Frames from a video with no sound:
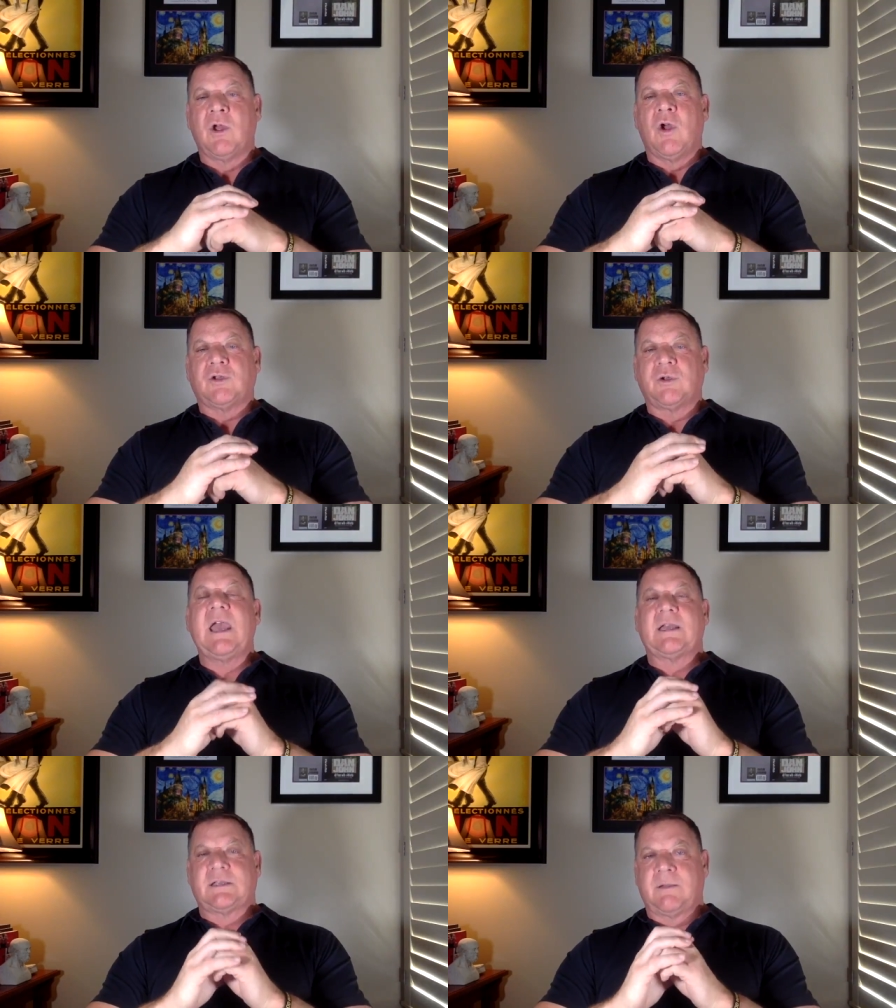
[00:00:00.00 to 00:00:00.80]
So,
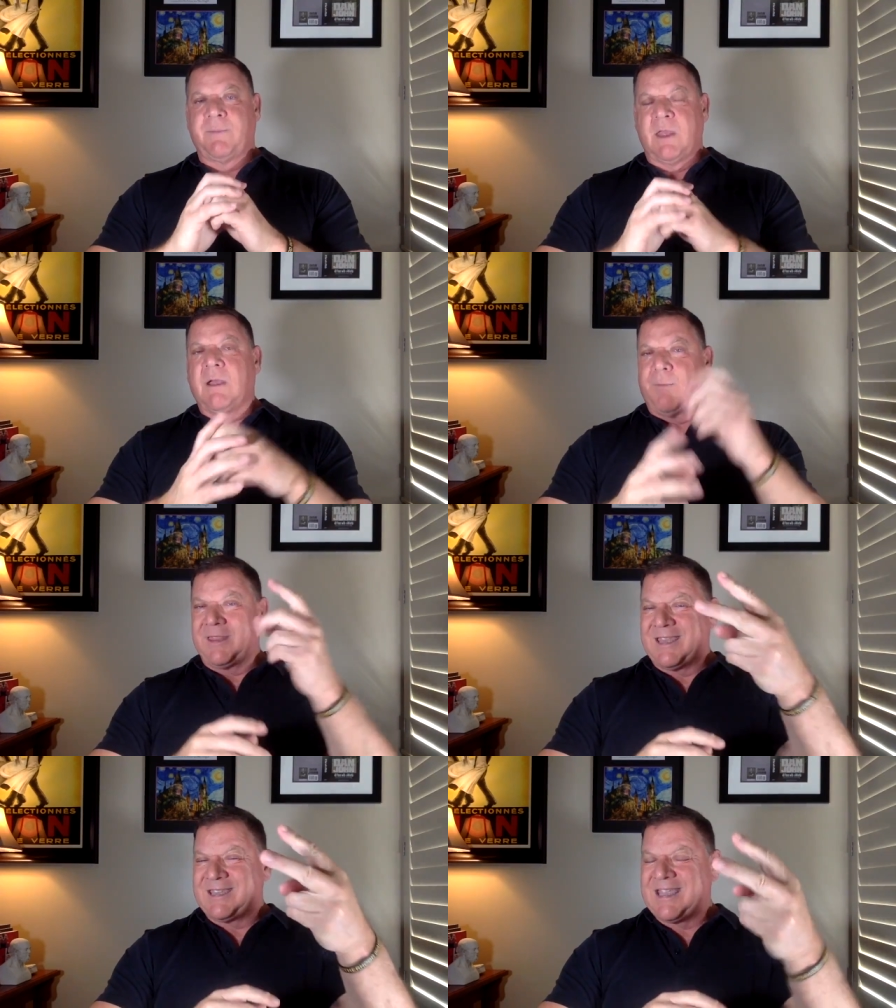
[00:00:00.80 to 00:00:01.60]
yes.
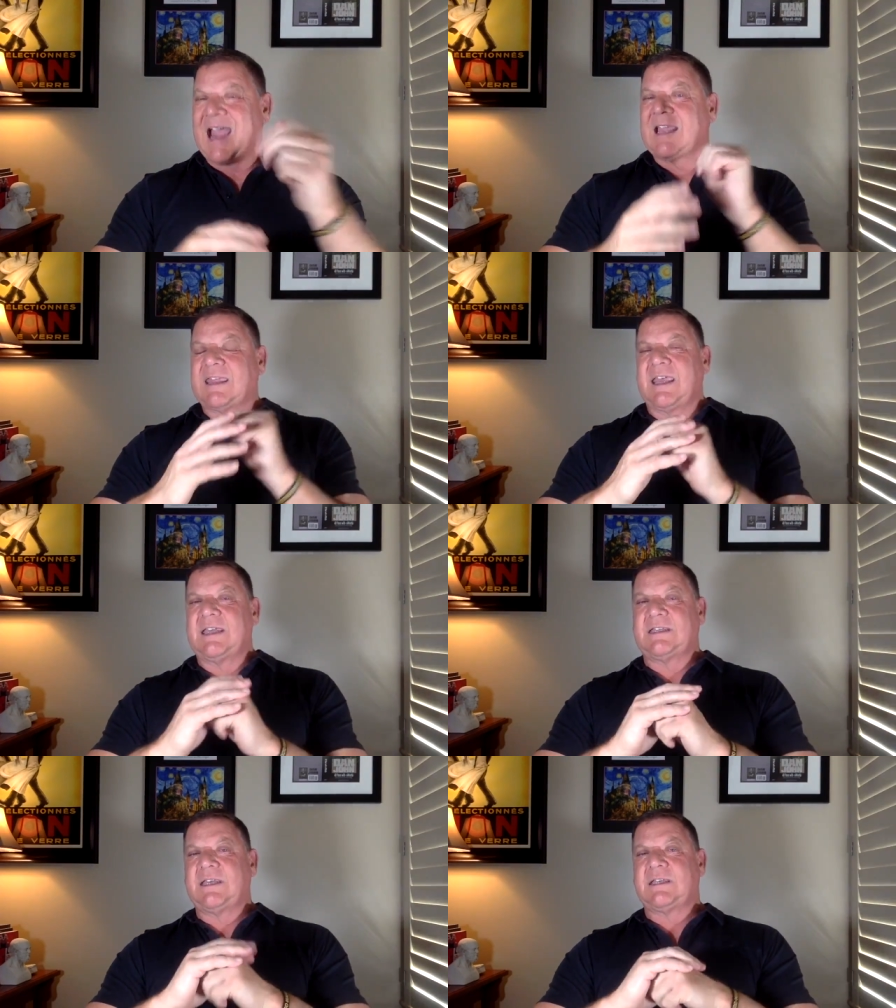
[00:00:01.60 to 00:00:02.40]
But the second thing
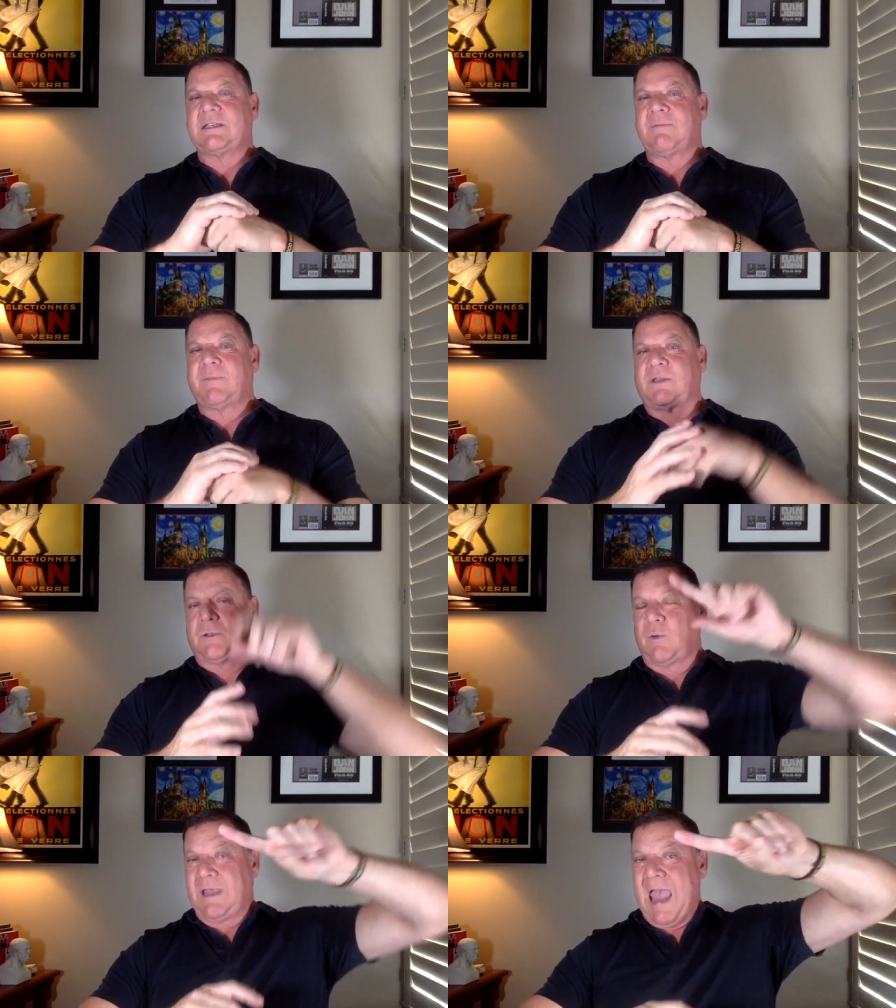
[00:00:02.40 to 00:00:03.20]
is this
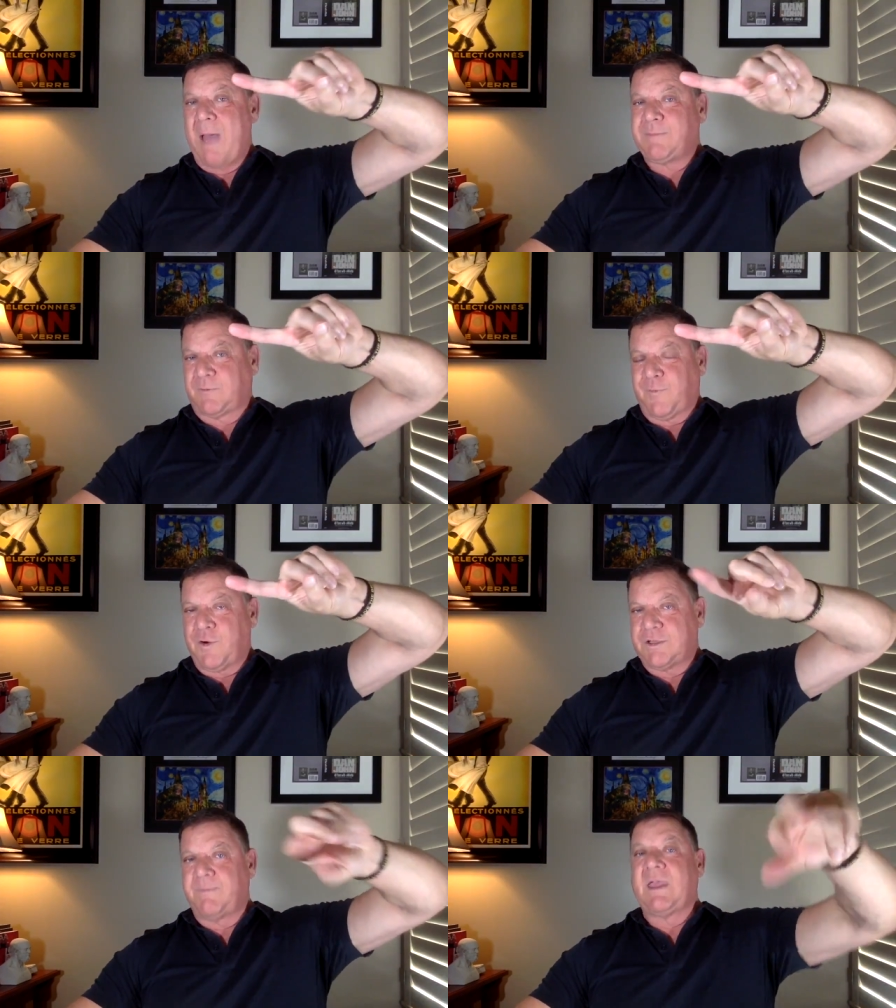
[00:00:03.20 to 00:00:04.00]
so gaps
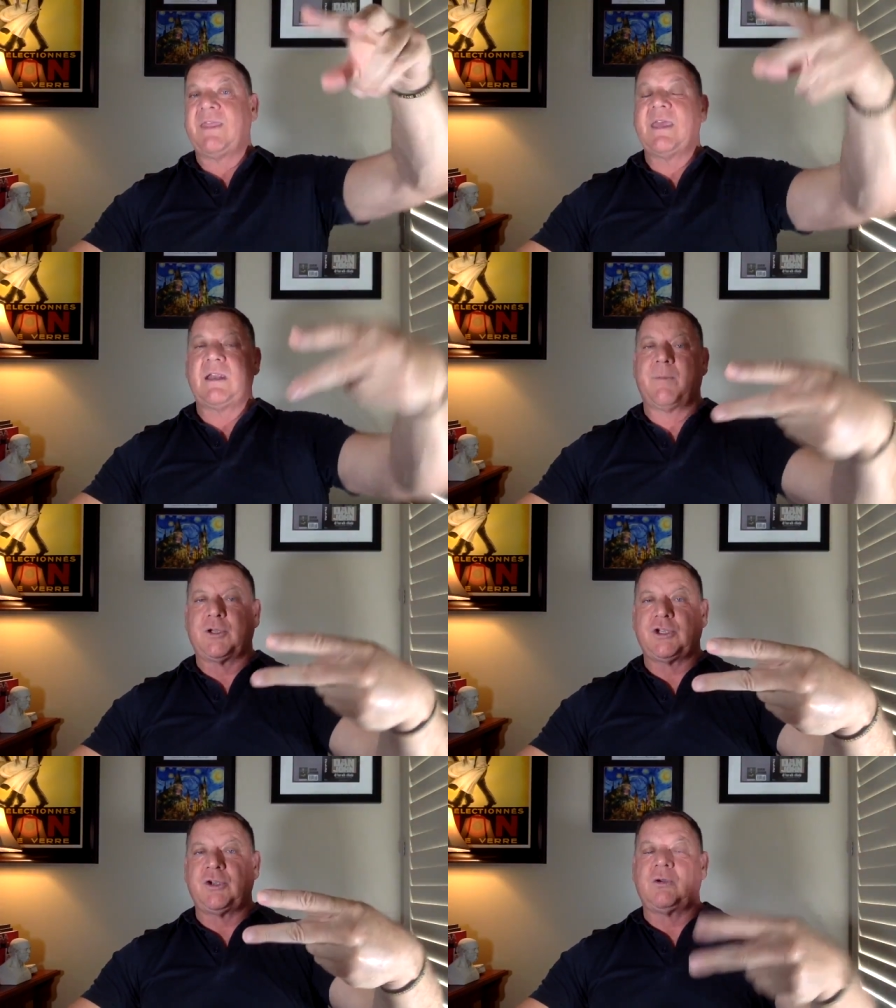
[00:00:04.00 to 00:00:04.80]
first, and then number
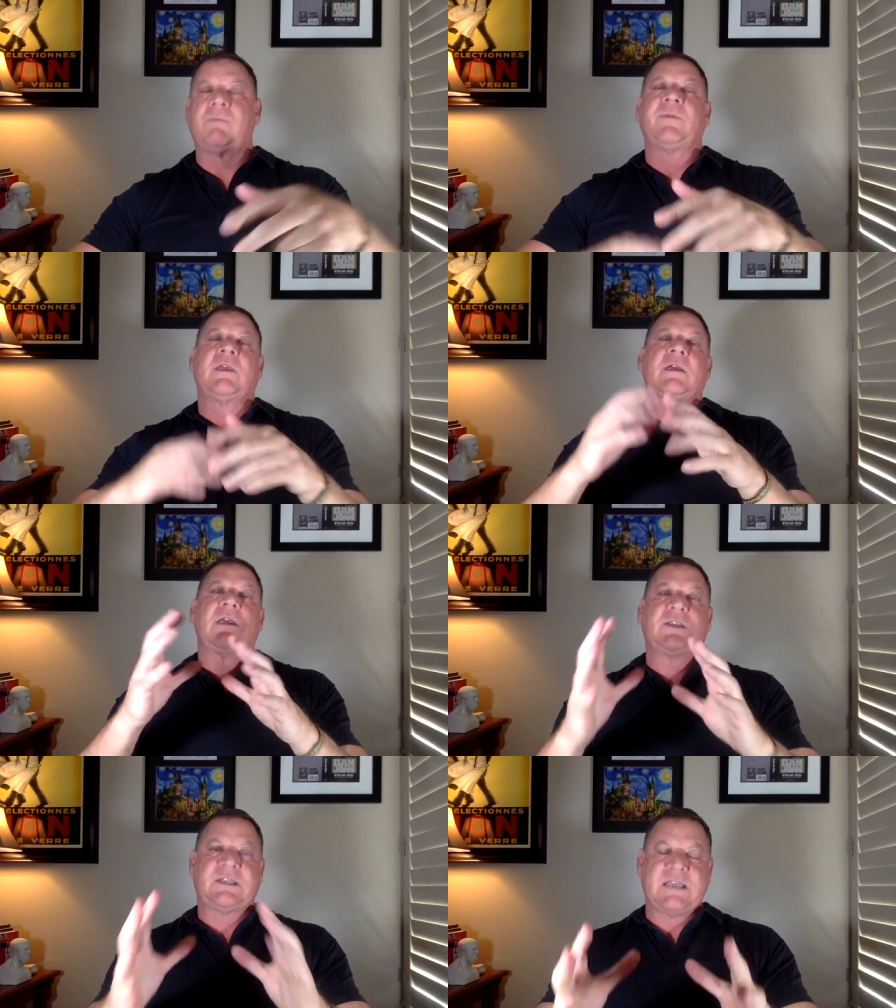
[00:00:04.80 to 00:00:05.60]
two
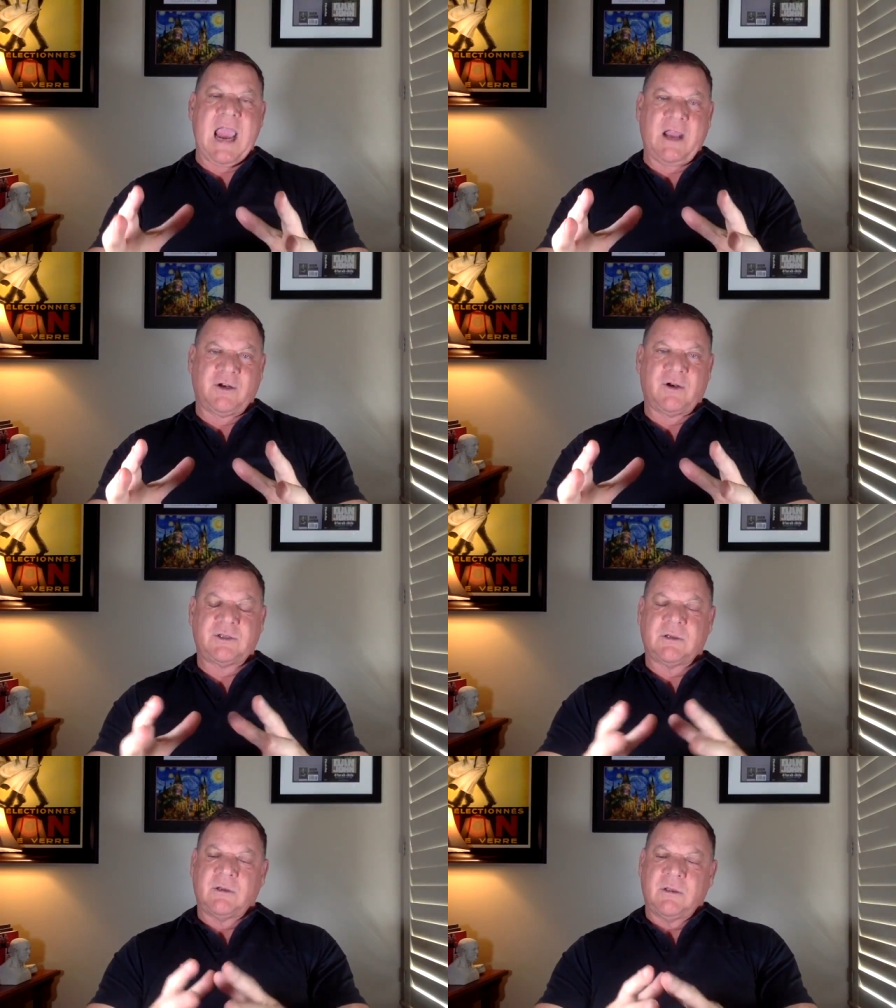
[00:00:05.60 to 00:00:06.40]
is standards.